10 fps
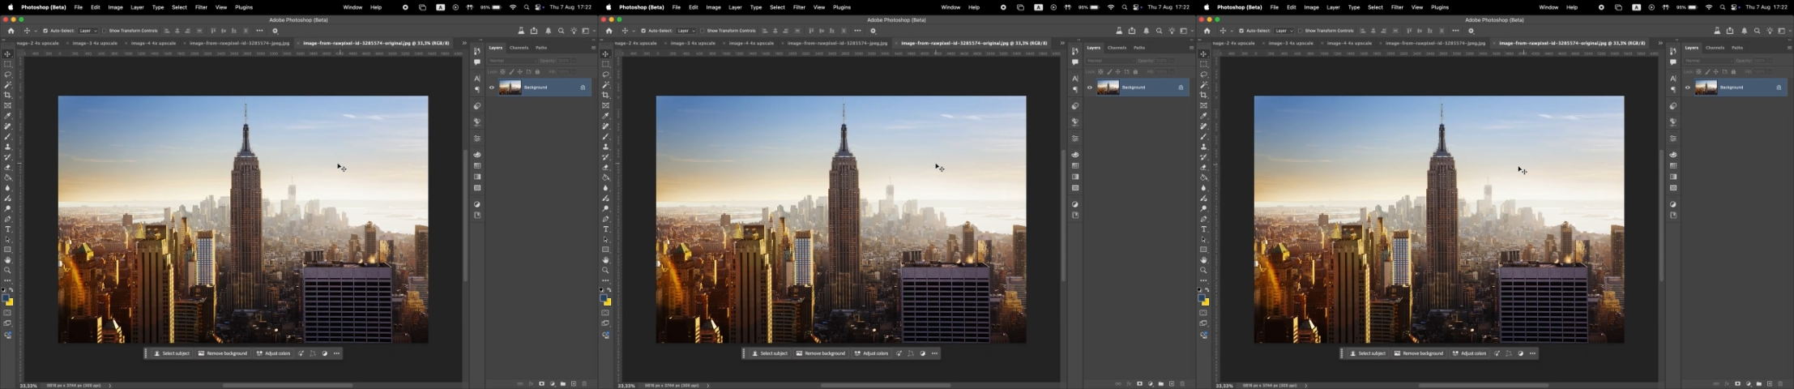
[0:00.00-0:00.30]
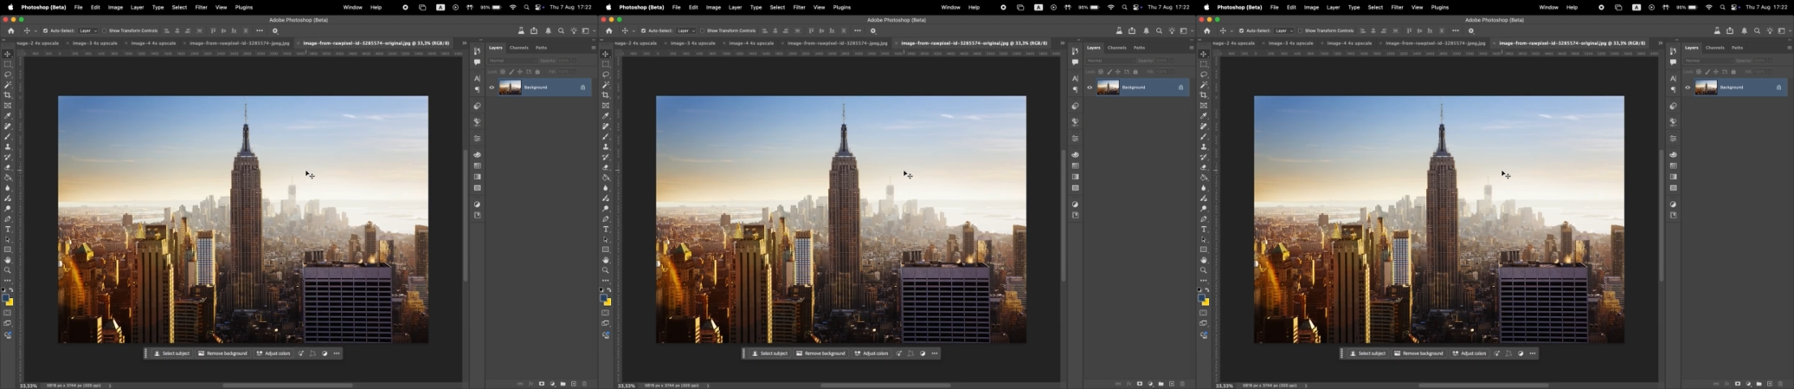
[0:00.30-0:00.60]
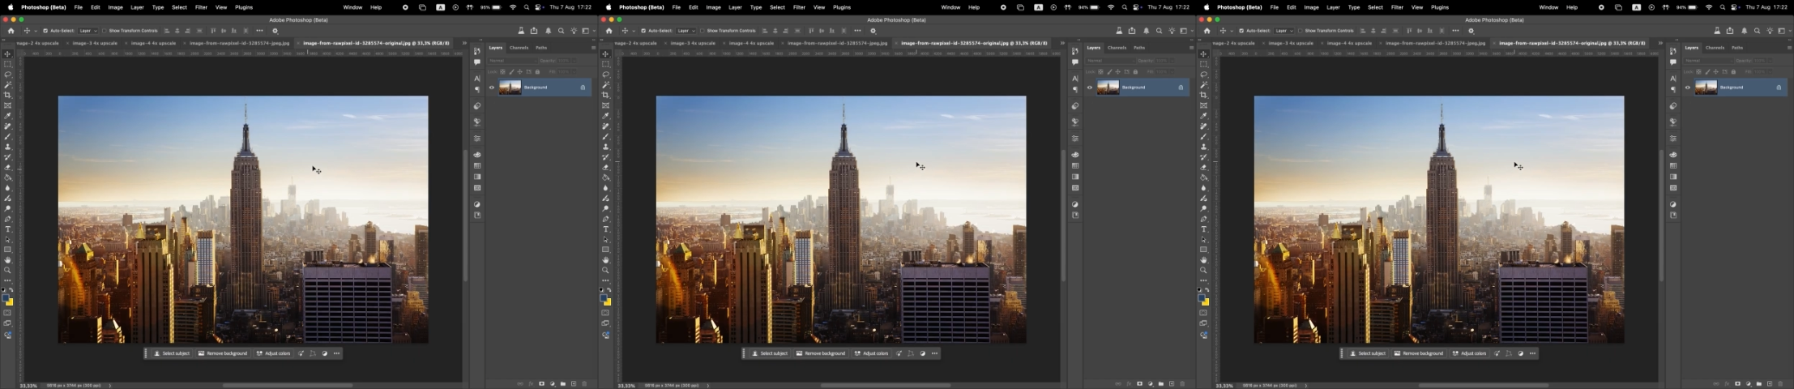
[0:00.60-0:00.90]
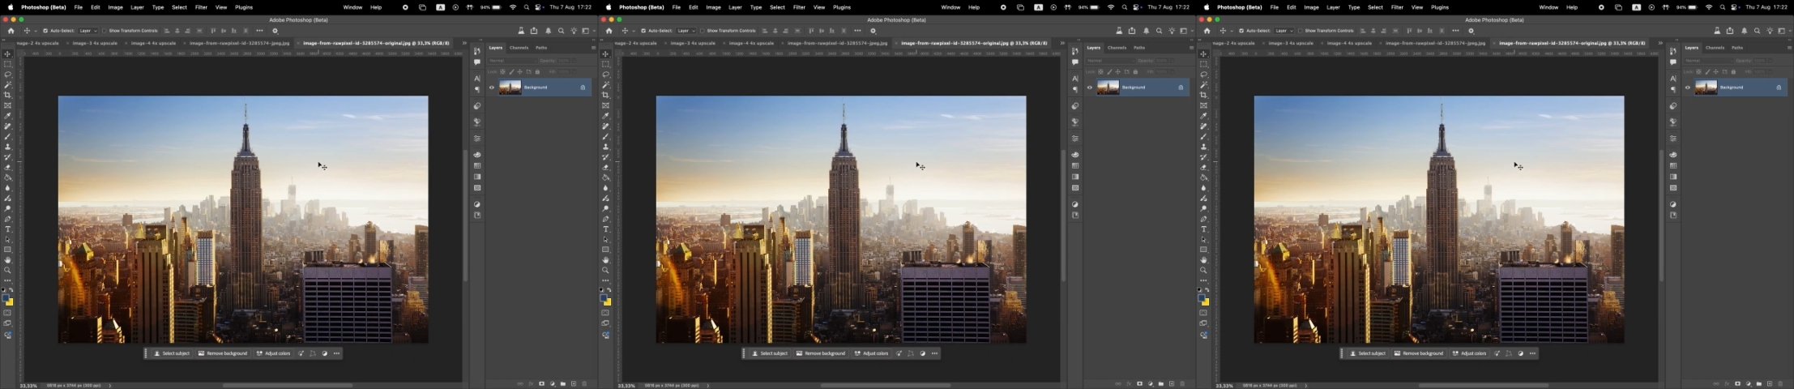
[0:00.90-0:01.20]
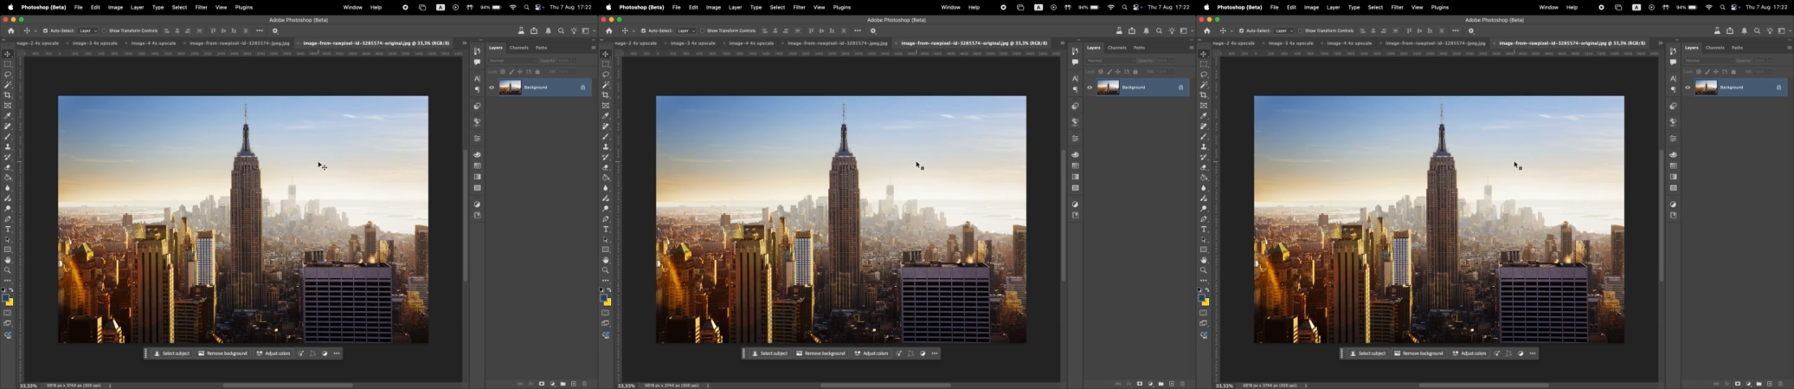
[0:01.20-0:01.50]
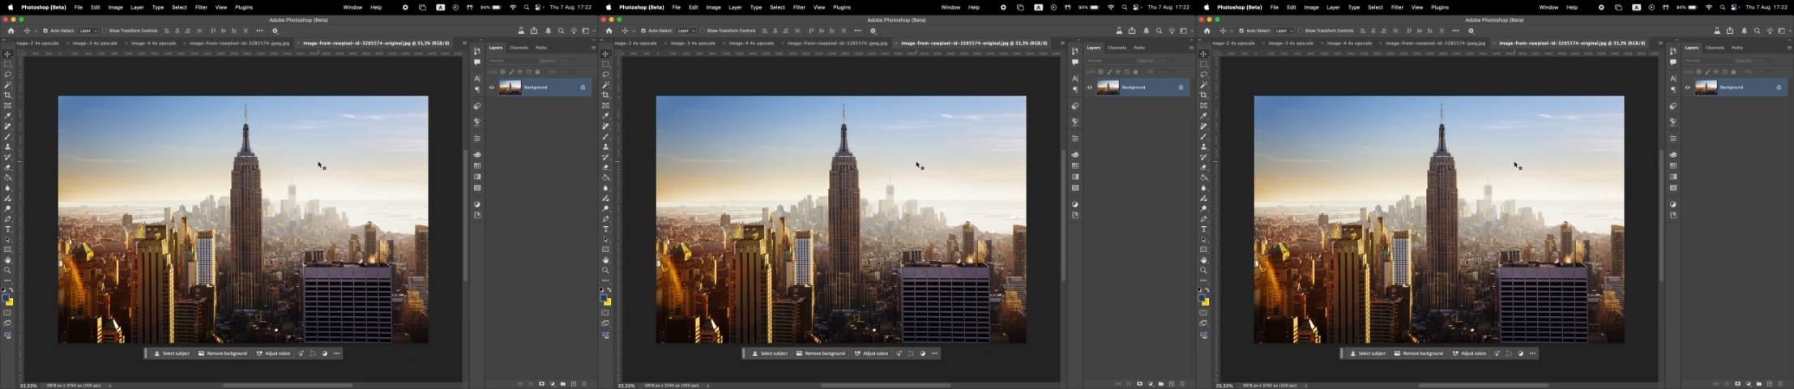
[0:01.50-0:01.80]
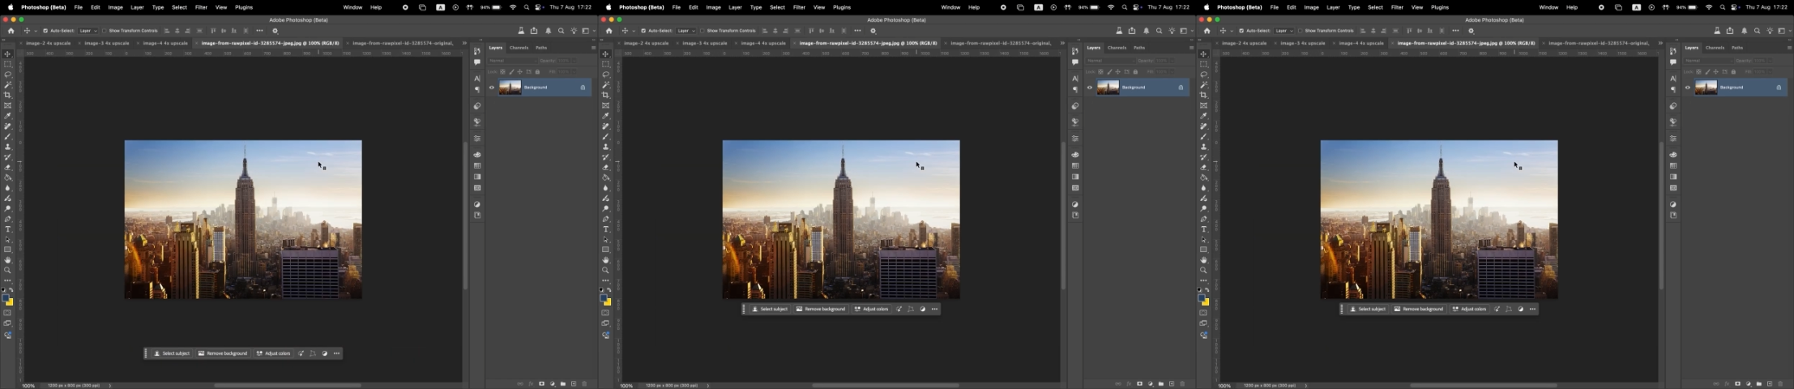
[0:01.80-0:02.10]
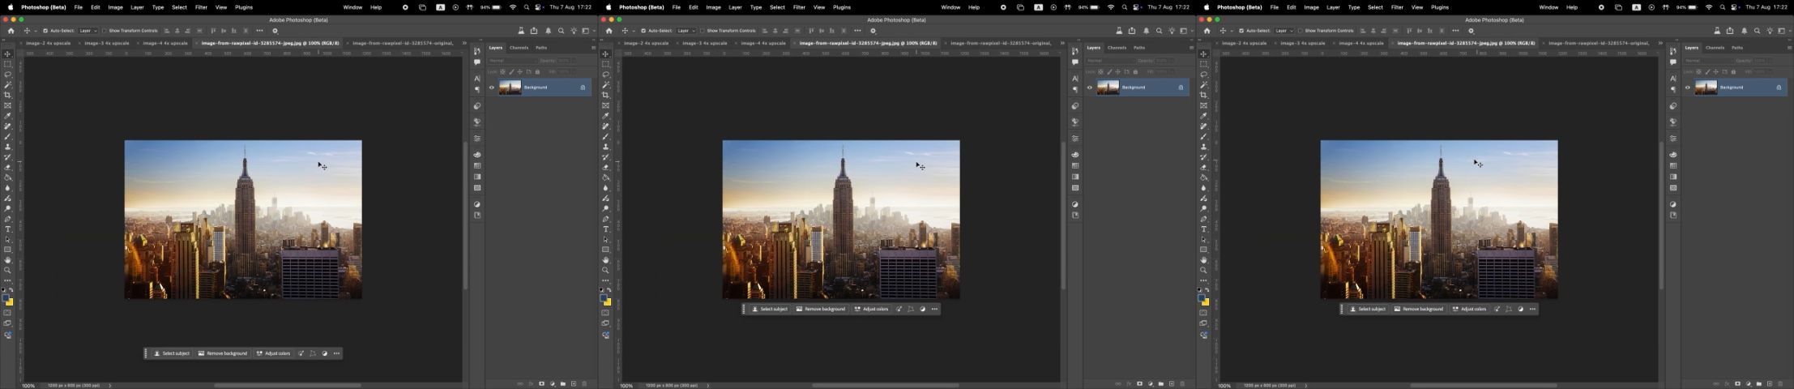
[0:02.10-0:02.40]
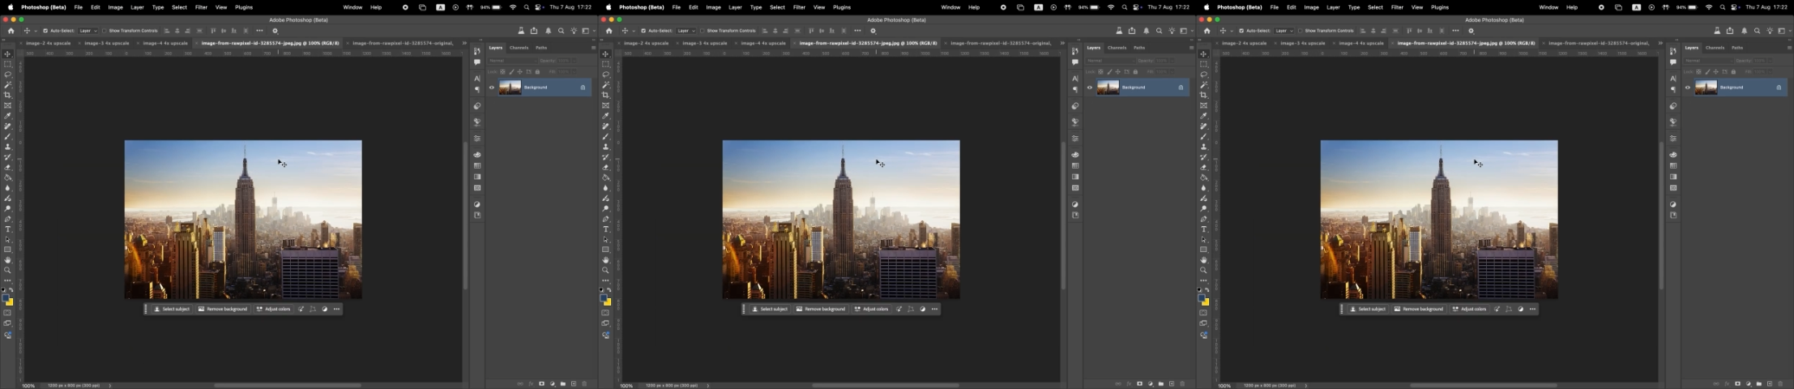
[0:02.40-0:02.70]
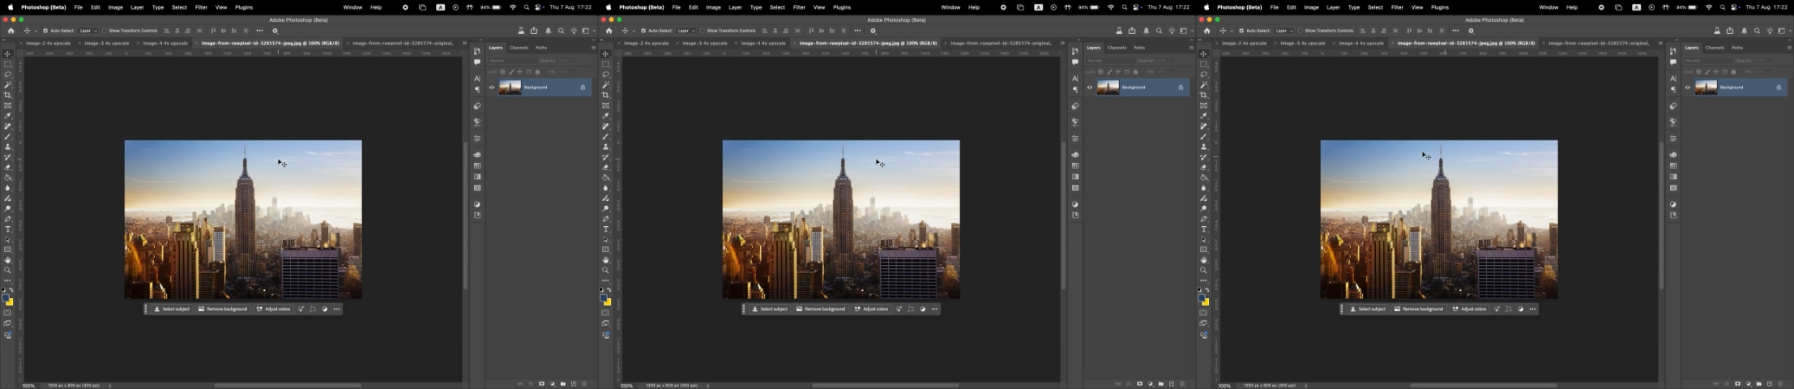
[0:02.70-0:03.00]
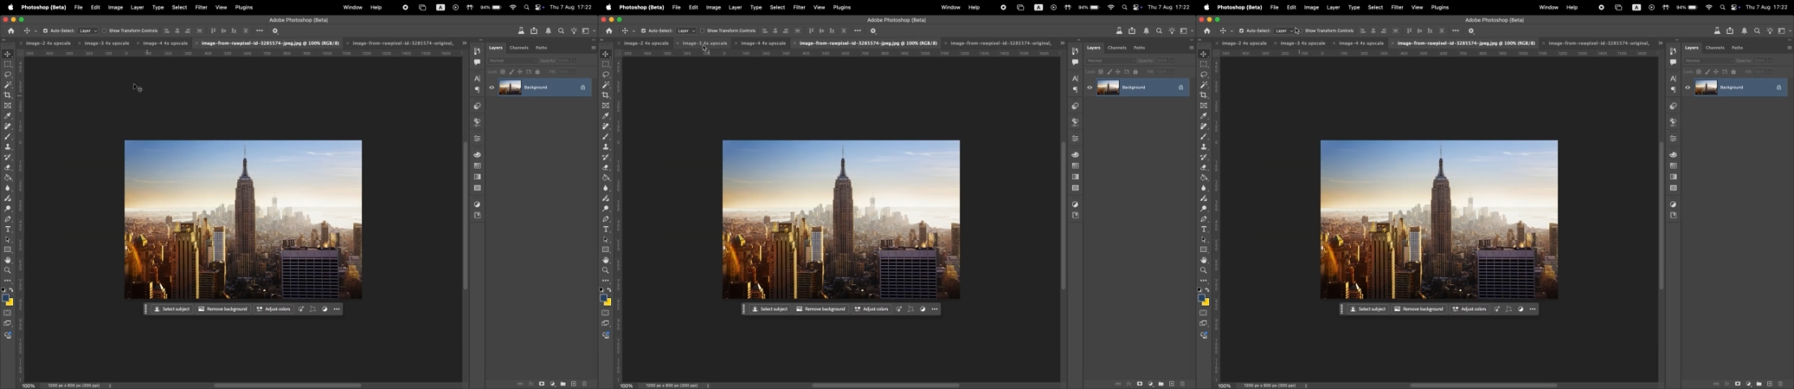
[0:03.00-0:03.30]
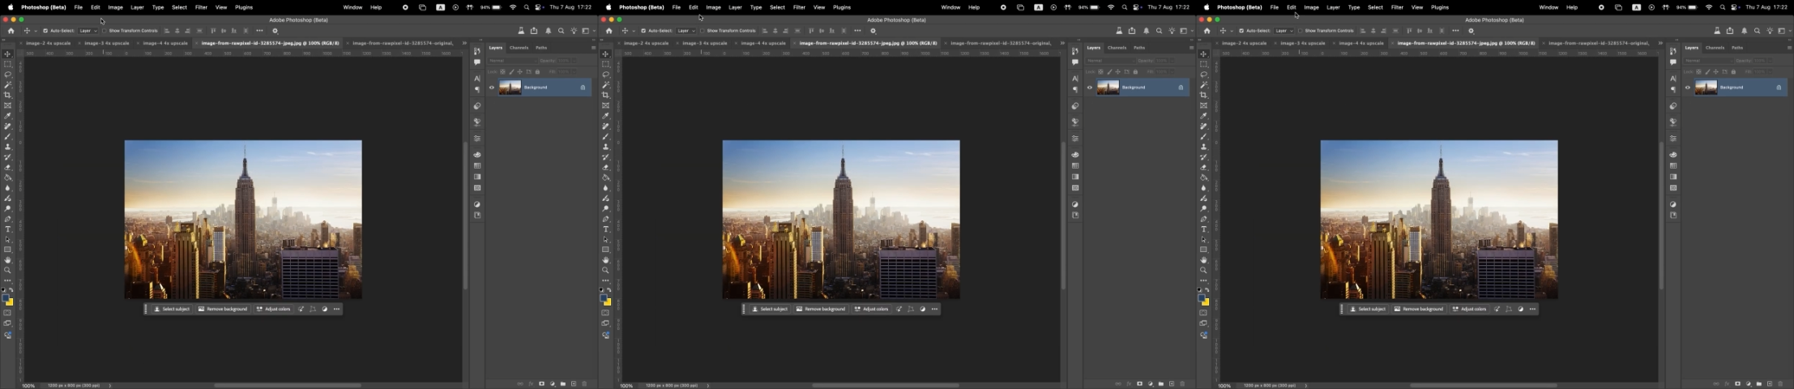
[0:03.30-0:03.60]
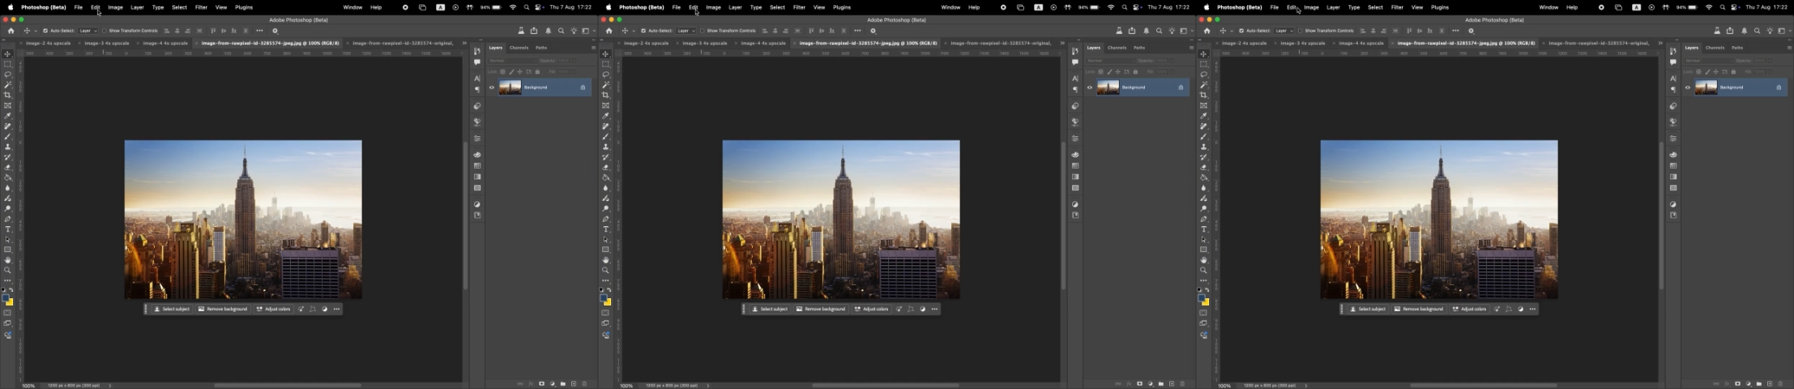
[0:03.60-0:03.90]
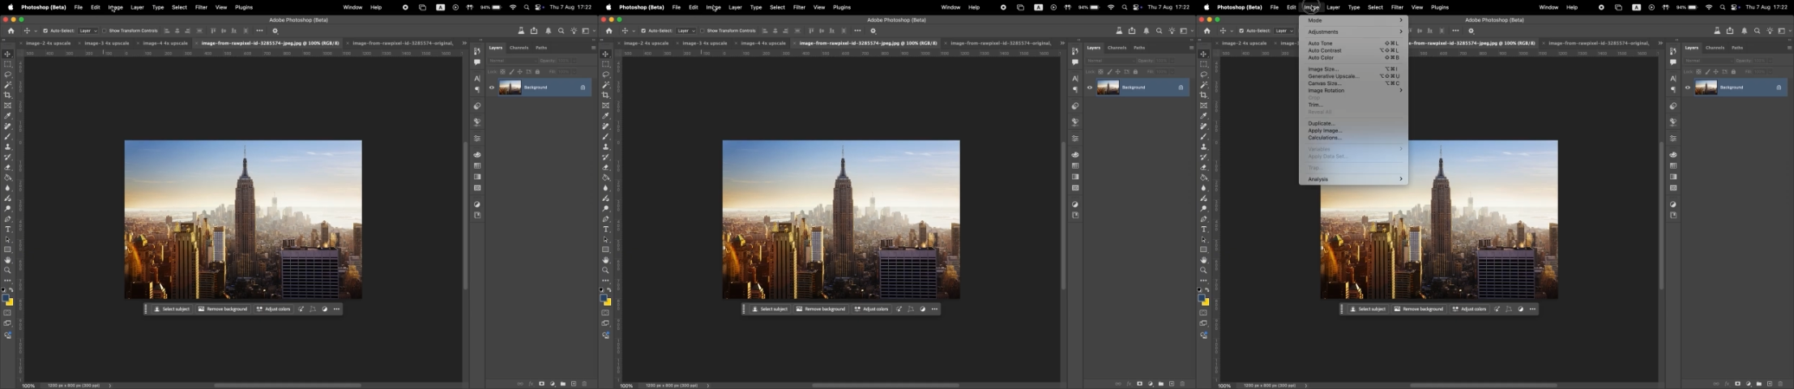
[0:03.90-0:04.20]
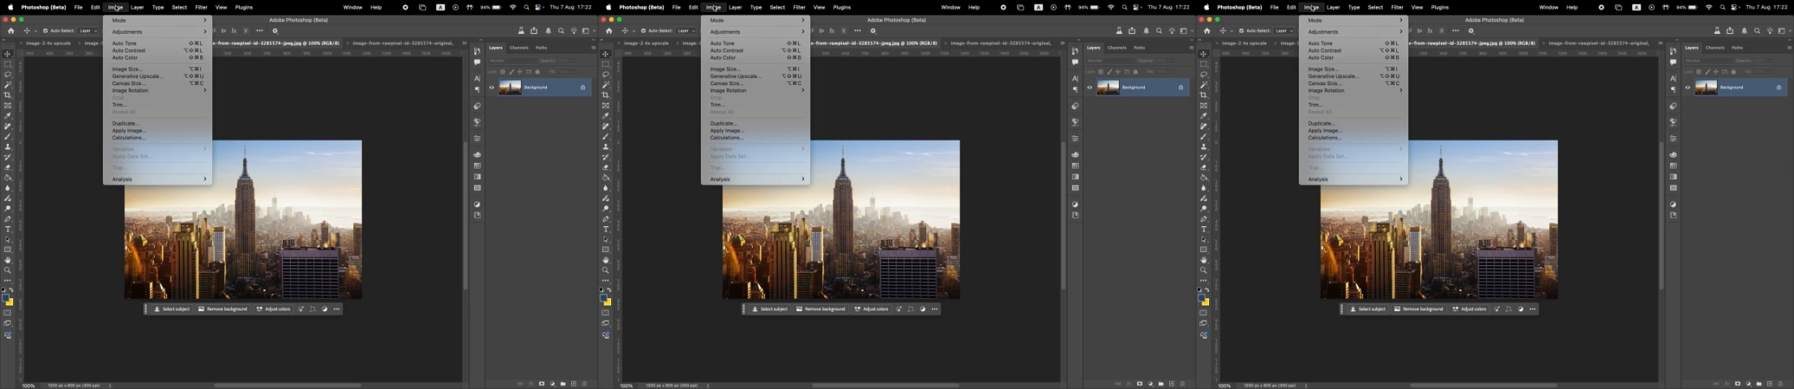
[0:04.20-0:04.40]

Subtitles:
(no speaker visible)